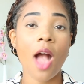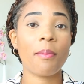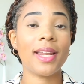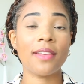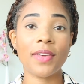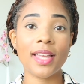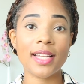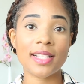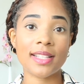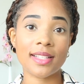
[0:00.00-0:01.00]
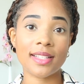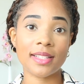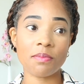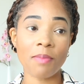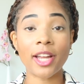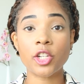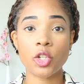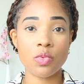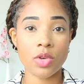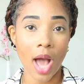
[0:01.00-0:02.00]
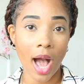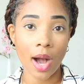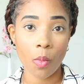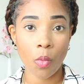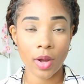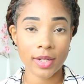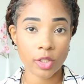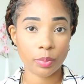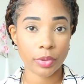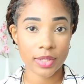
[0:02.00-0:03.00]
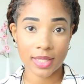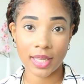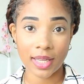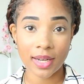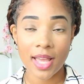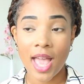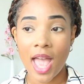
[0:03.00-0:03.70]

but if it makes you not want to proceed,